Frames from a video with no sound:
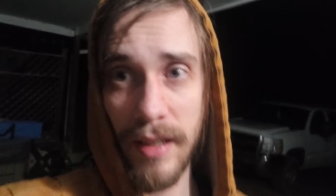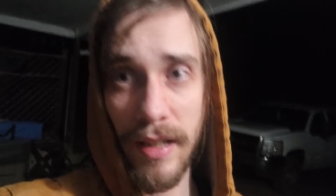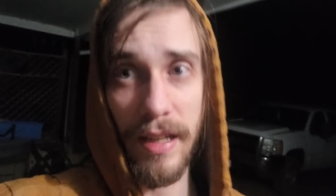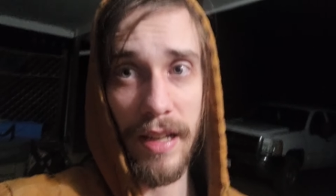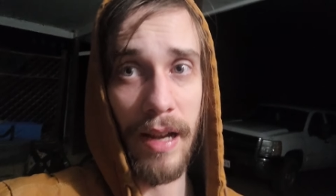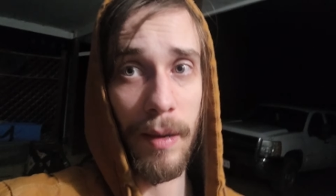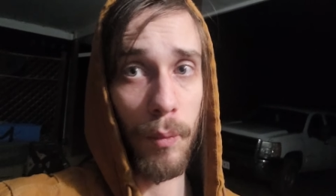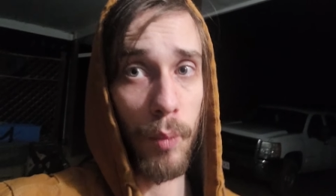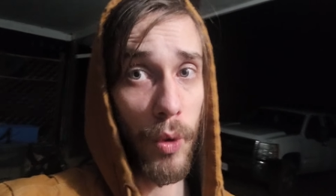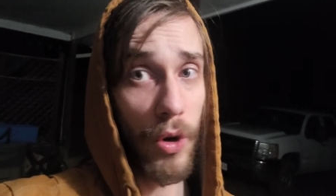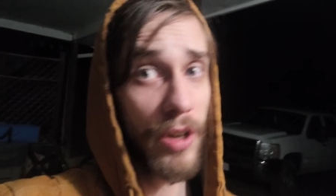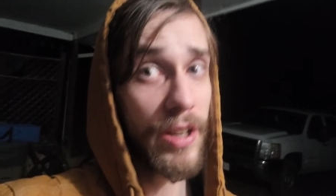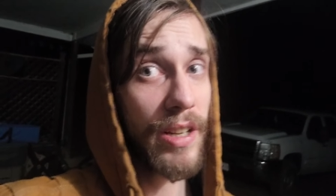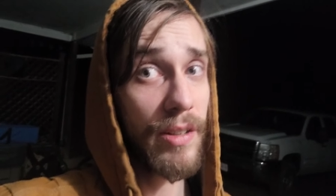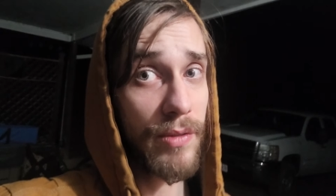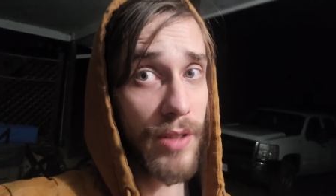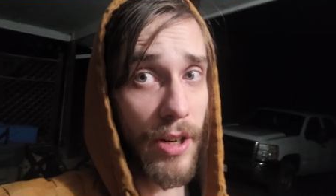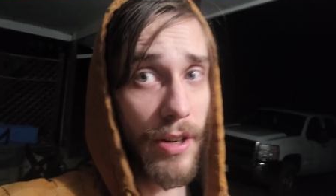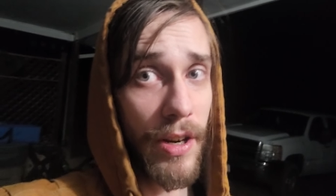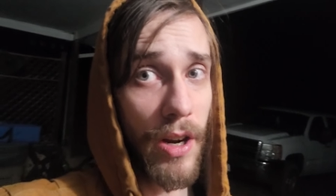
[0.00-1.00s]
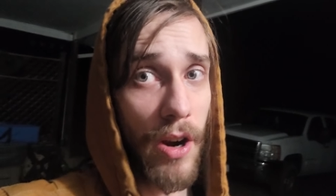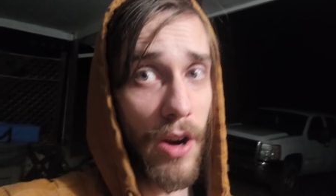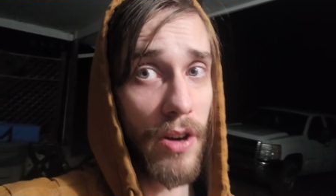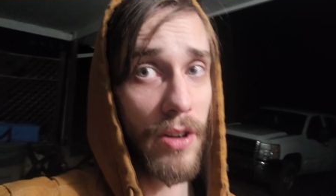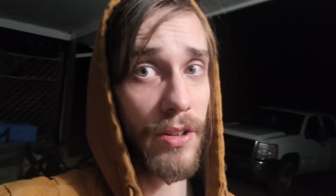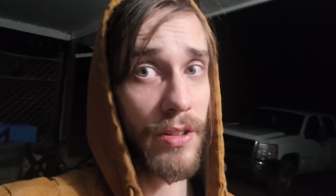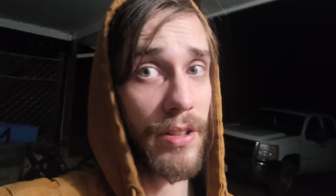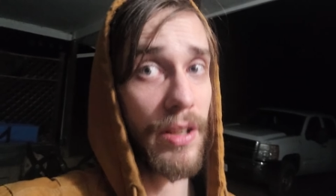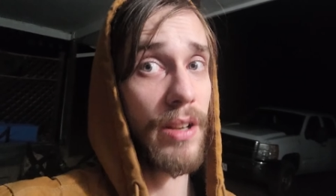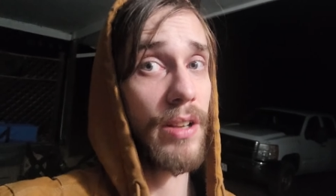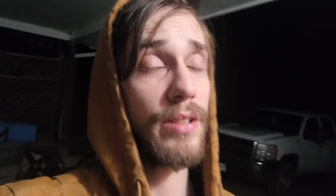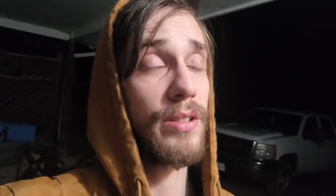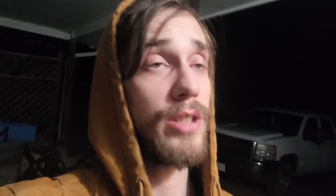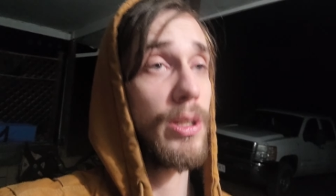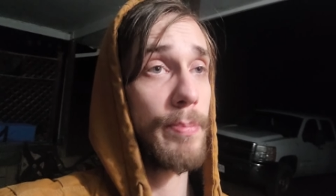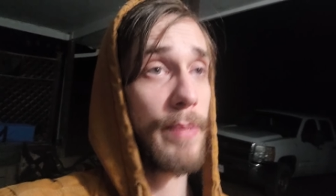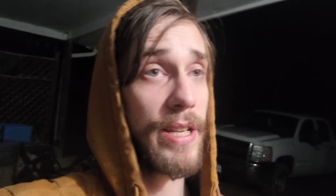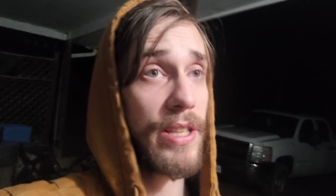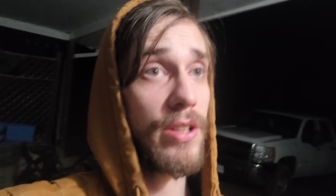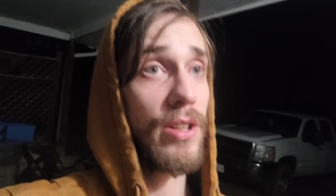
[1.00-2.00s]
I'm working very hard
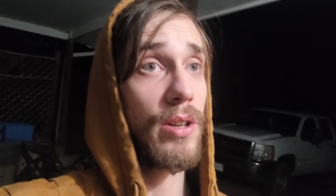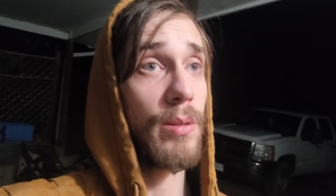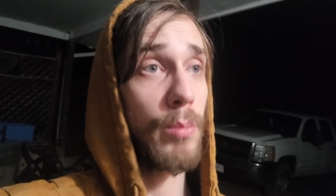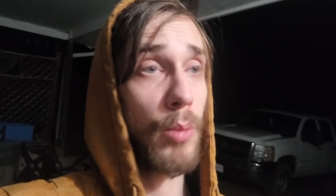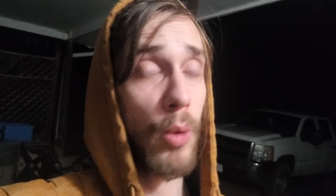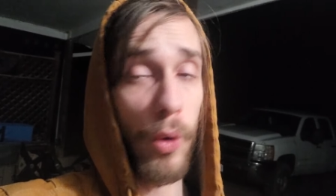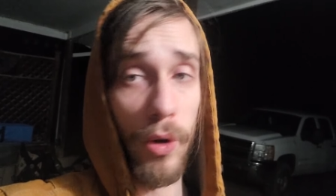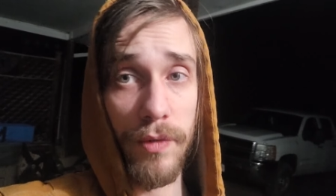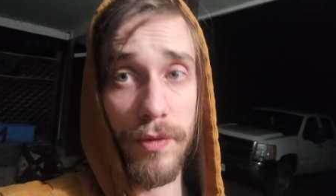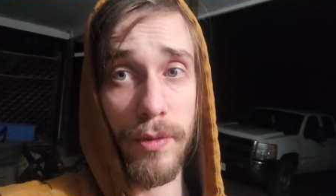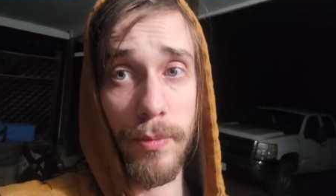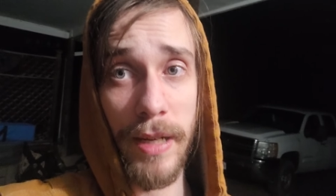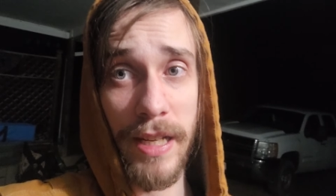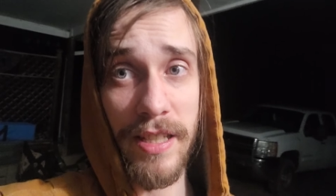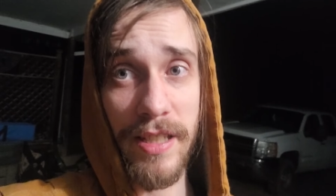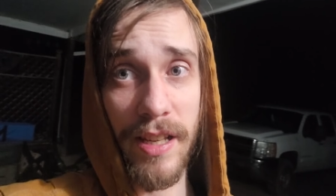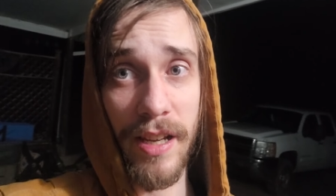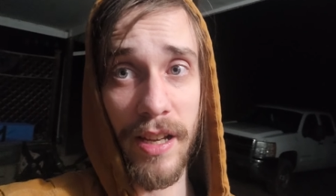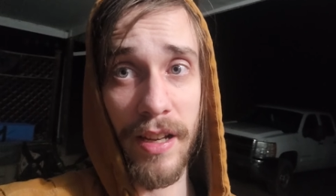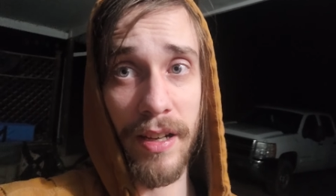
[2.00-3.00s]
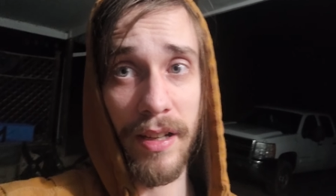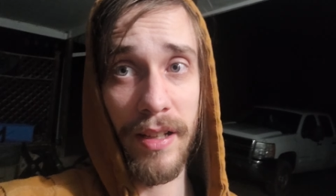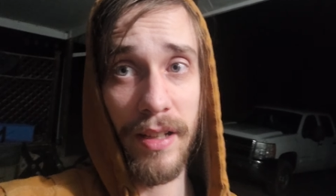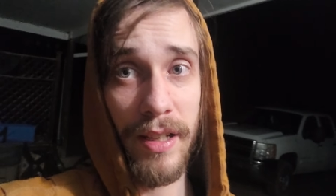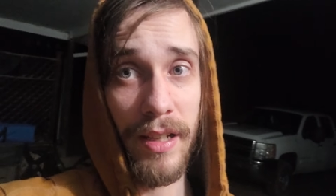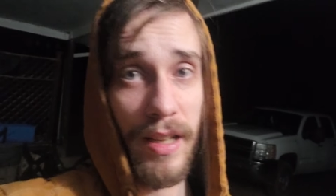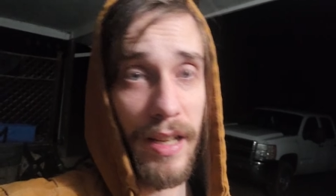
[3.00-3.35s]
to be there more for my son.